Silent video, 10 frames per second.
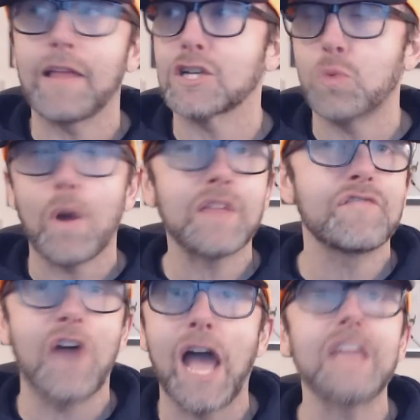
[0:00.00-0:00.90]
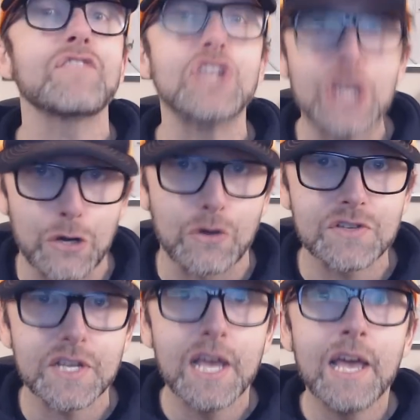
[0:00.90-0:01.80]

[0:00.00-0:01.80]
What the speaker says: like 25 years.